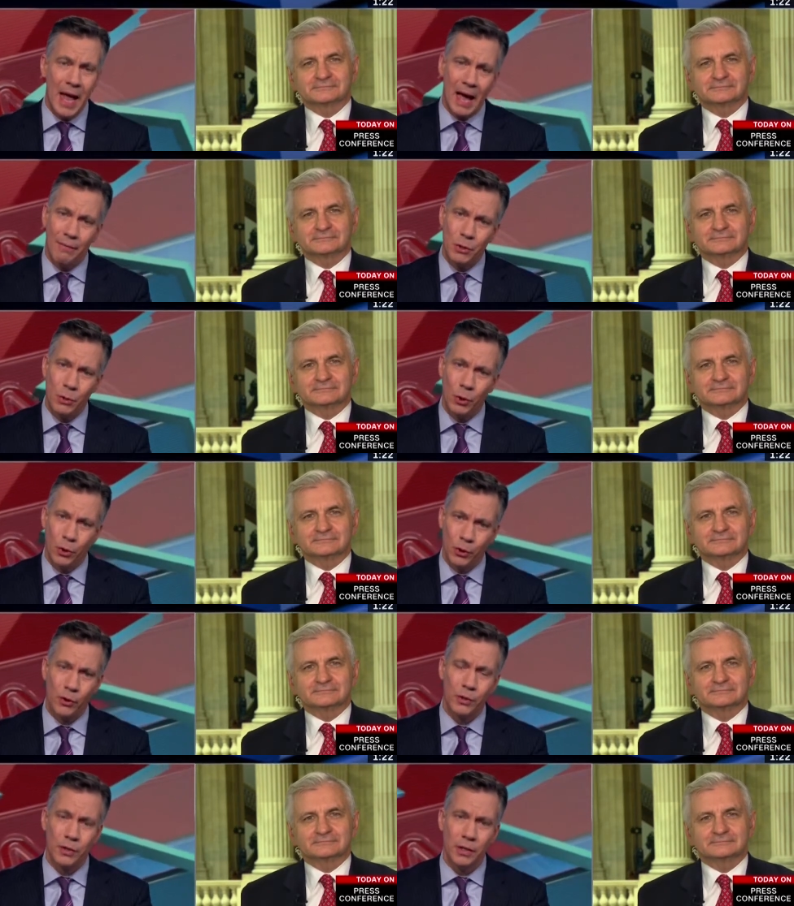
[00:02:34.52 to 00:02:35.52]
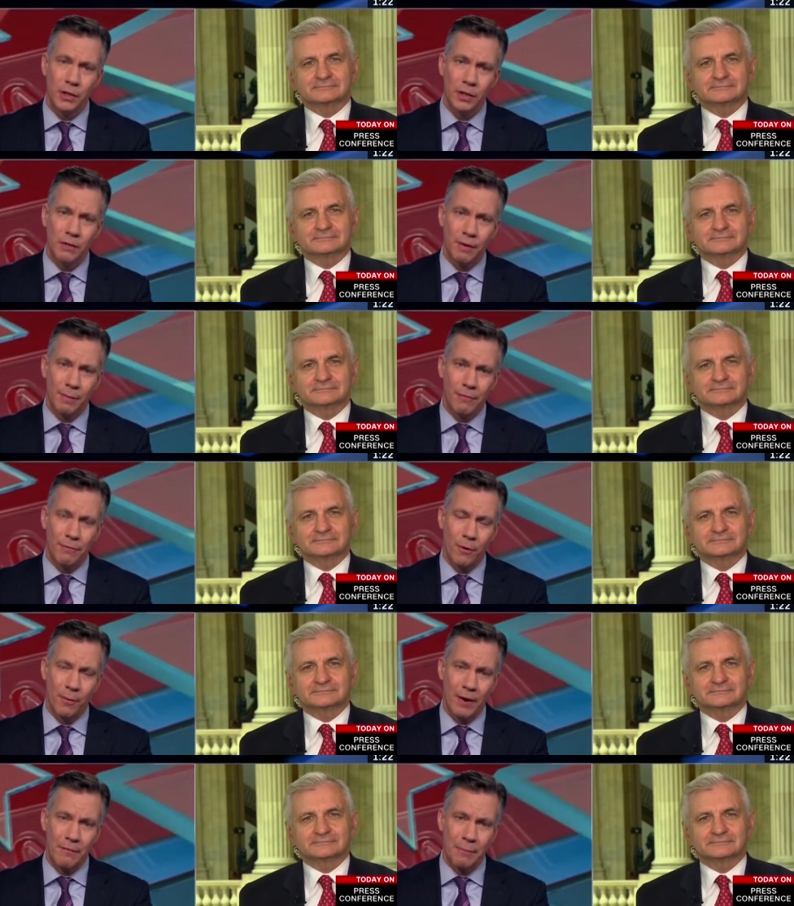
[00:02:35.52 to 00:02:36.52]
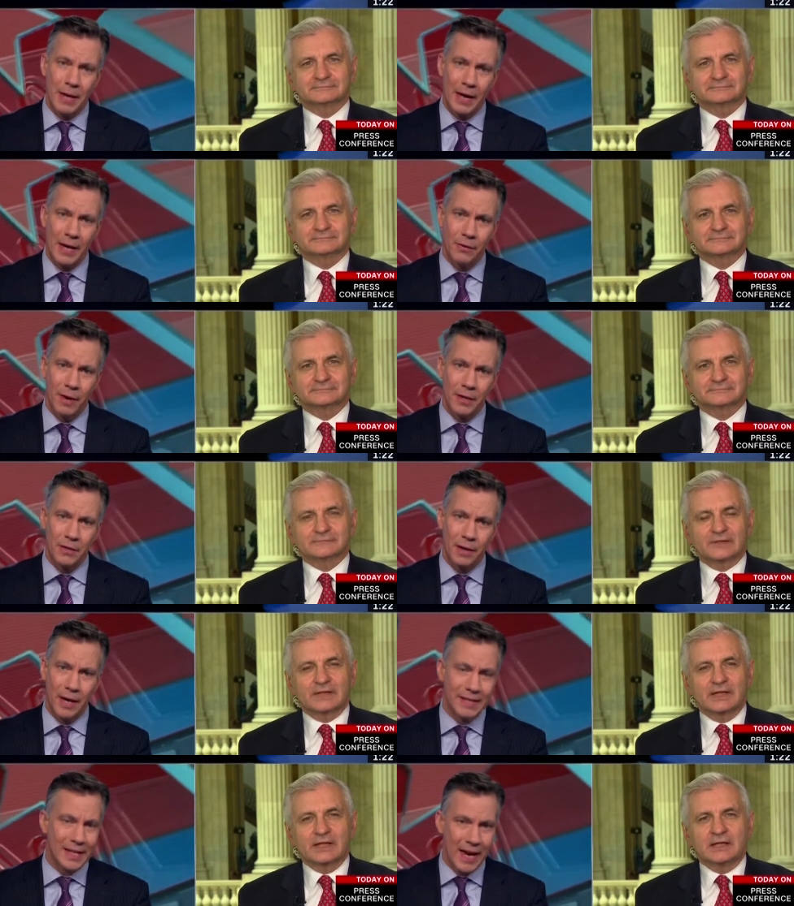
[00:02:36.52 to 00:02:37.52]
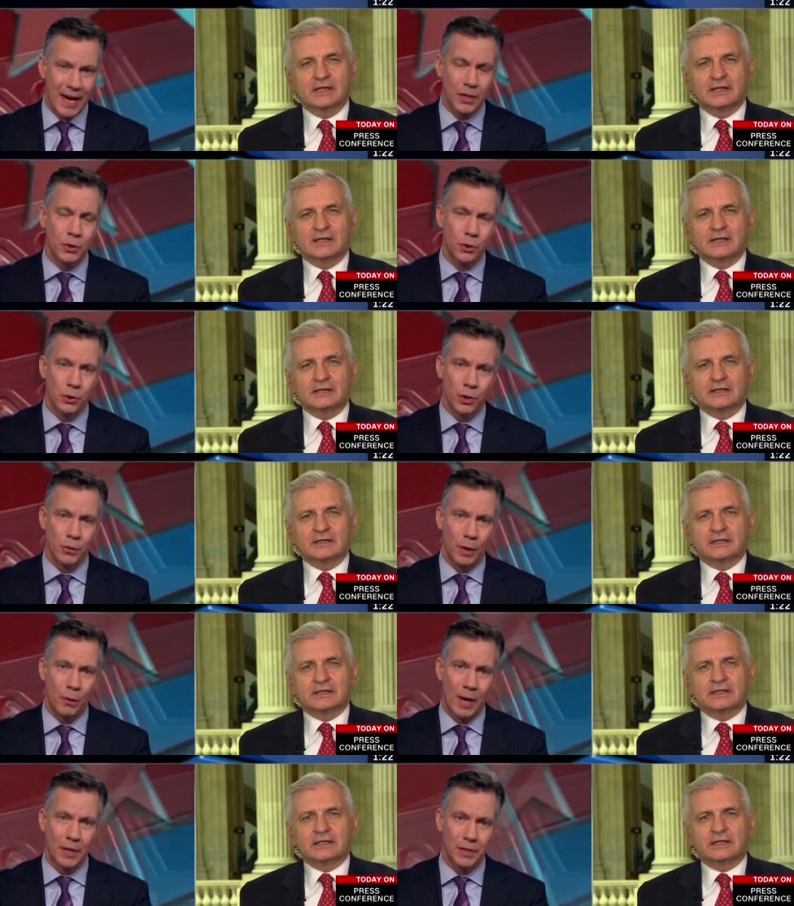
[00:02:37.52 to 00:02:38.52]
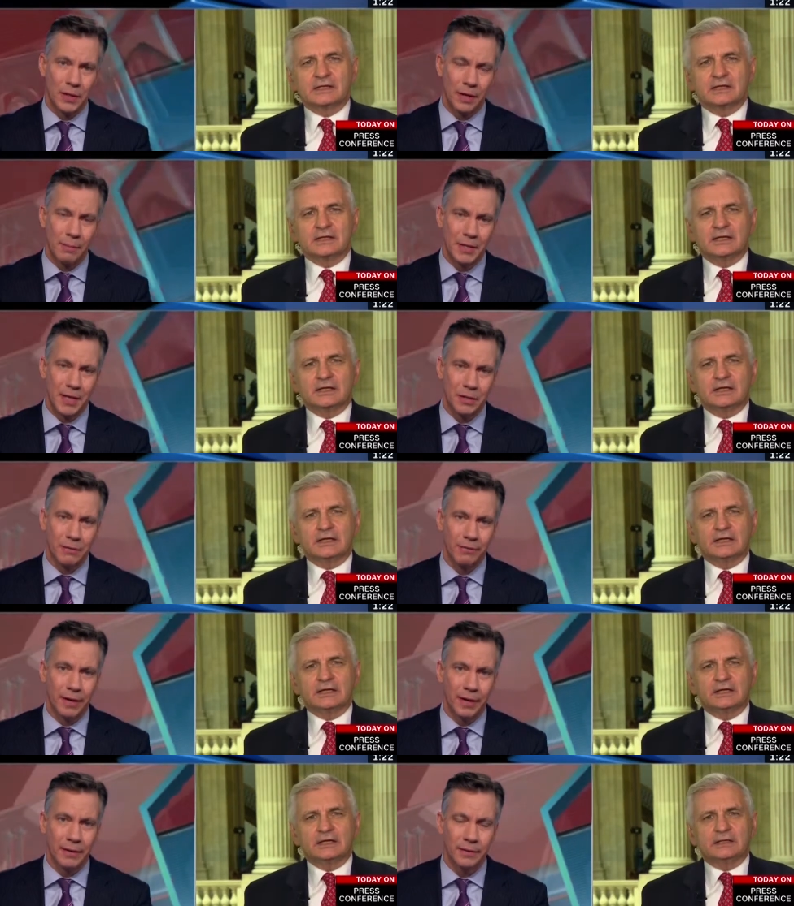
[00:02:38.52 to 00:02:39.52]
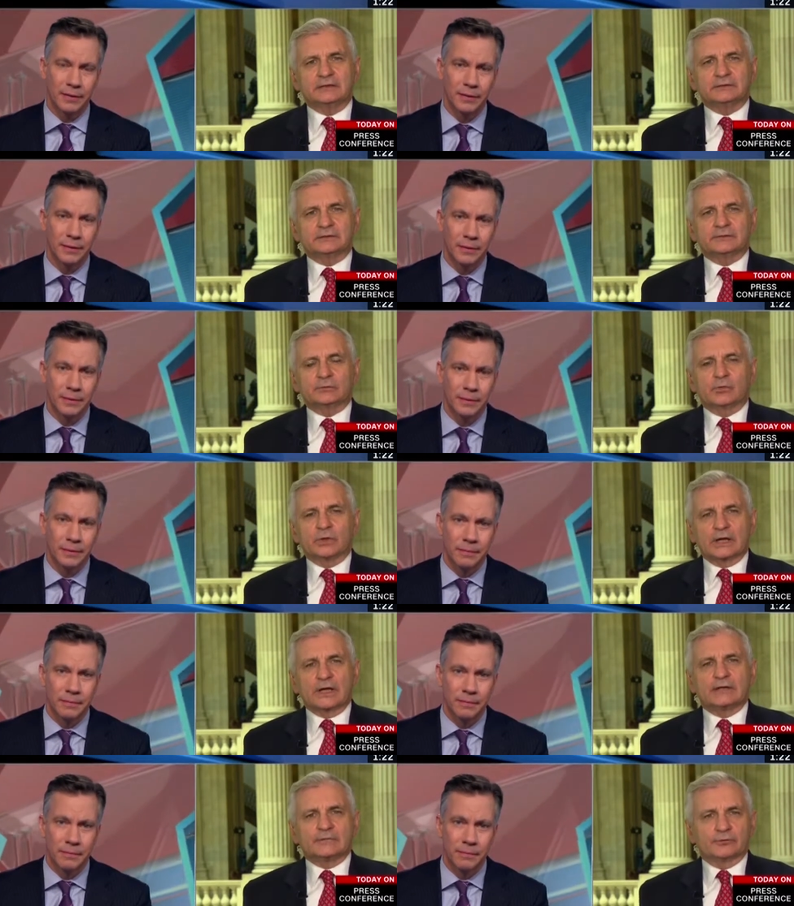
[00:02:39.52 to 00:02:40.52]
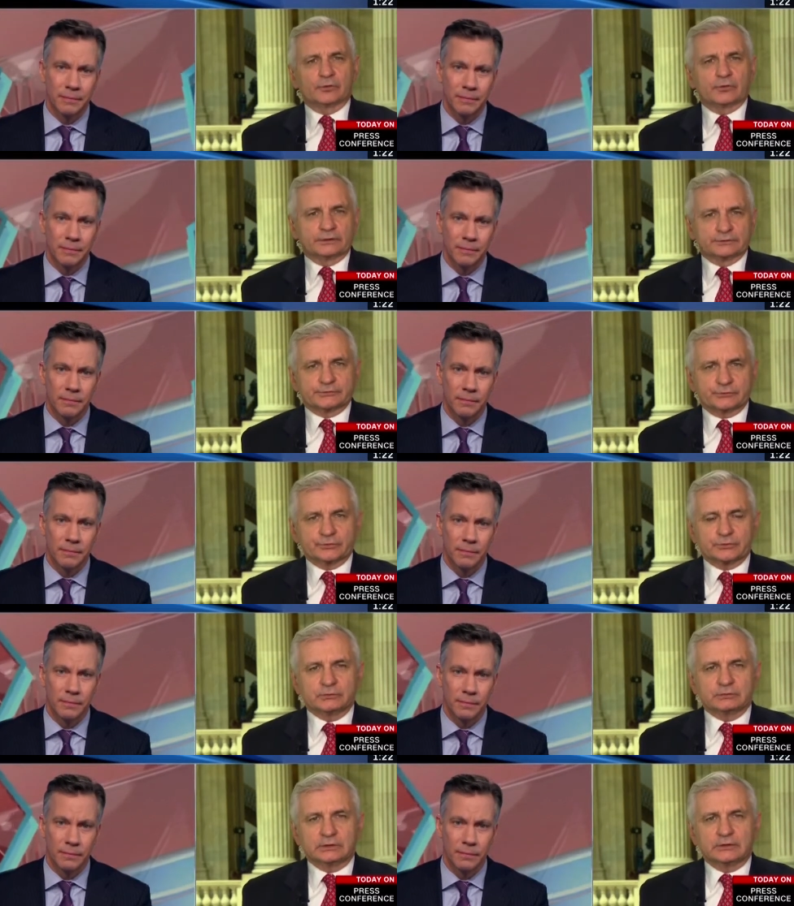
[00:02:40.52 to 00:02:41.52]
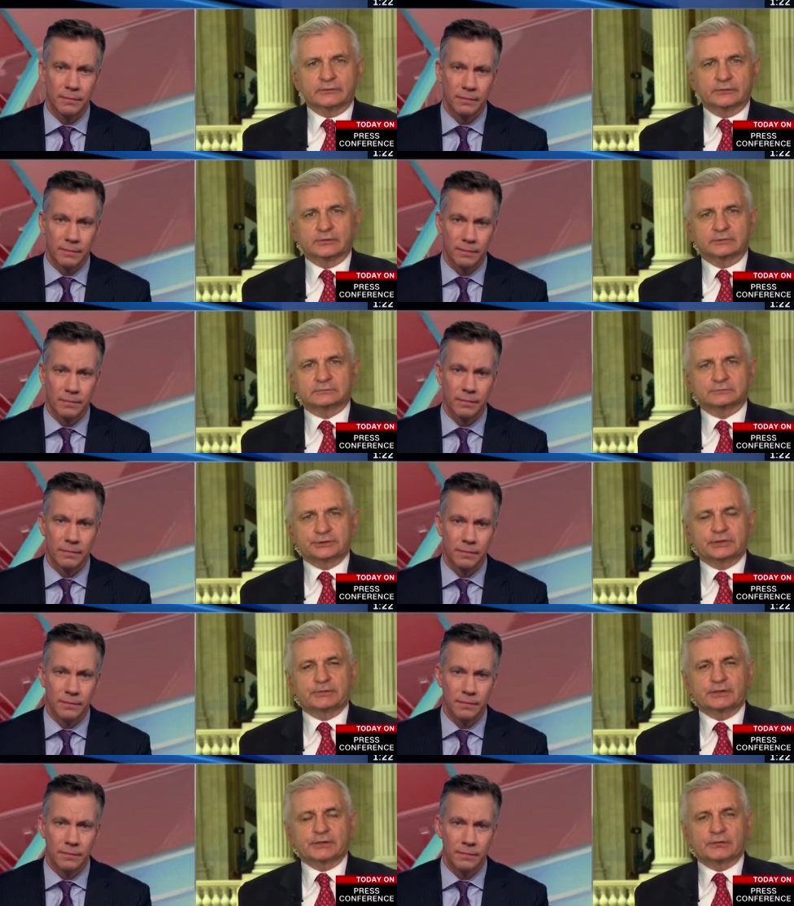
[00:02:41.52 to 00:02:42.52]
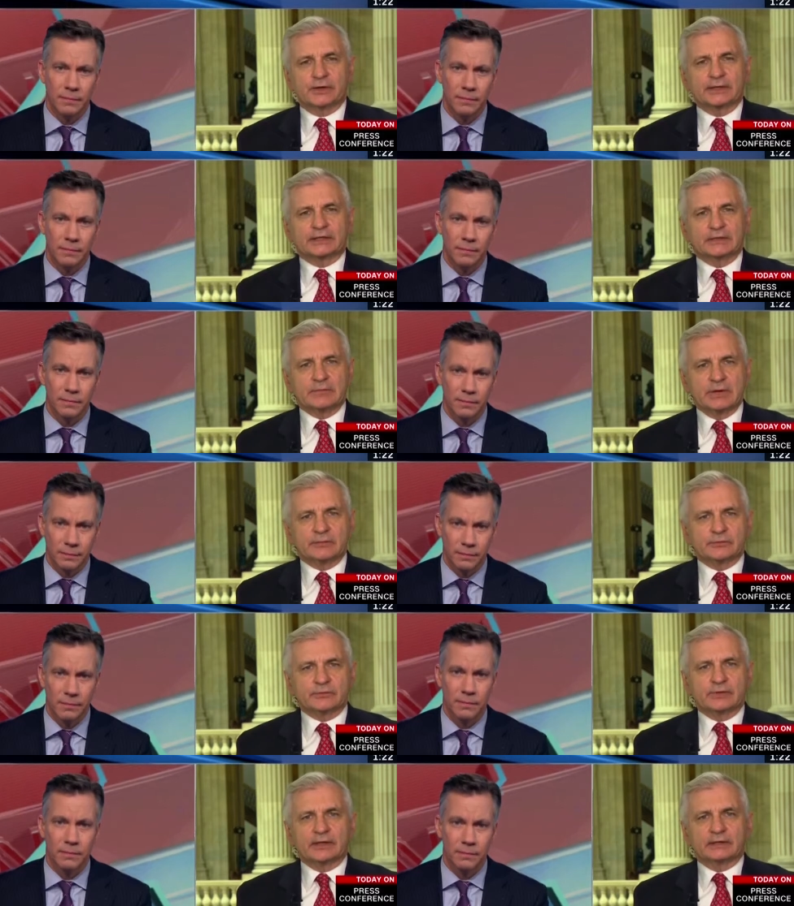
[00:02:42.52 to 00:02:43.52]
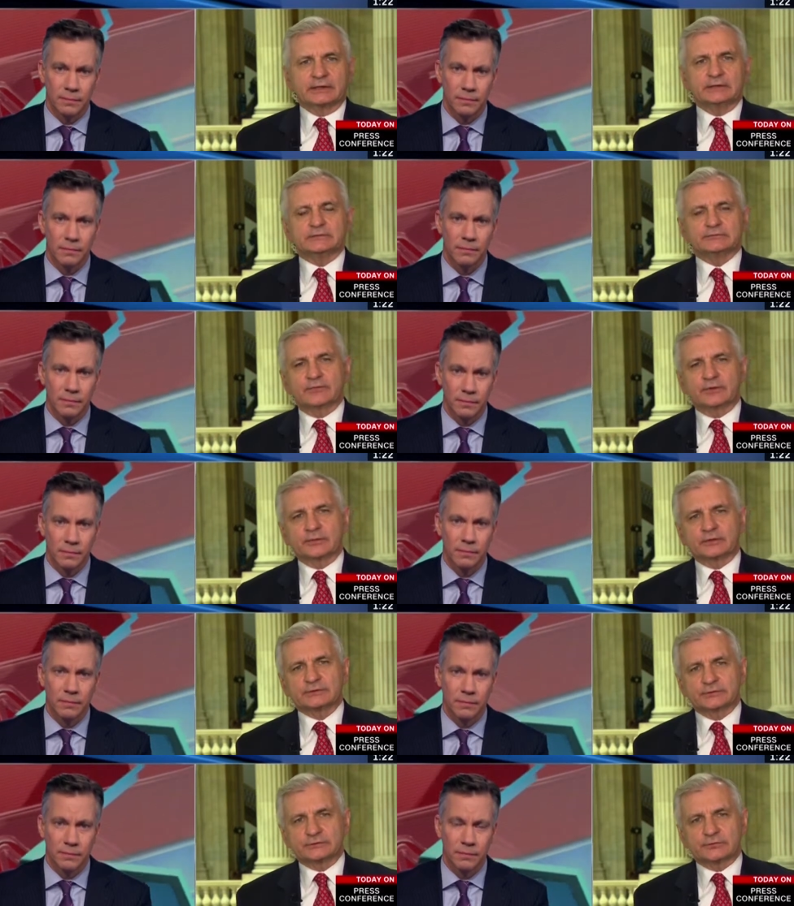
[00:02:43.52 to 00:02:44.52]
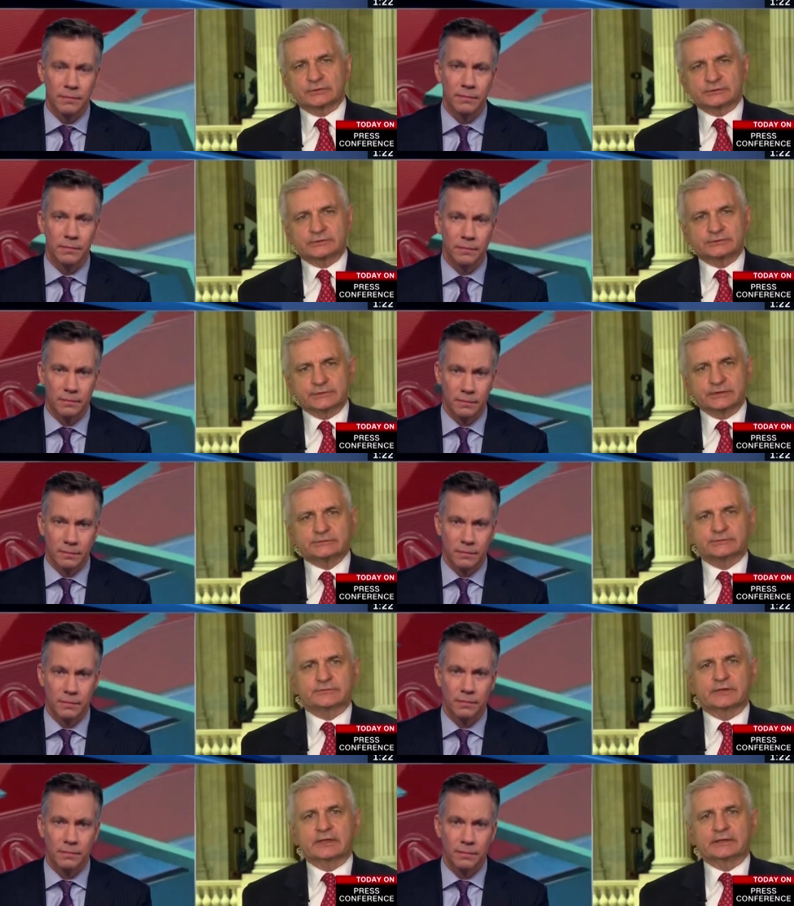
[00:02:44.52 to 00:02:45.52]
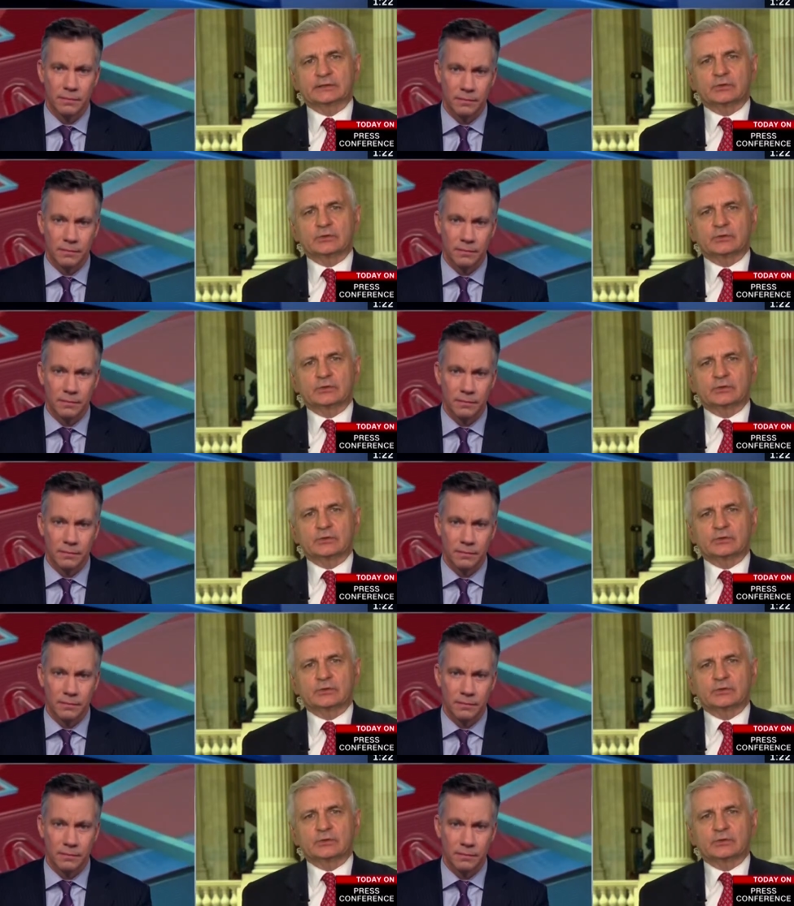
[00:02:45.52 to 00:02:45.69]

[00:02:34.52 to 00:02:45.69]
Speaker 1: Have you heard from the former FBI director? Has he answered your request to come testify?
Speaker 2: What I have heard is through uh, the chairman and the ranking member that he is very much interested in testifying. The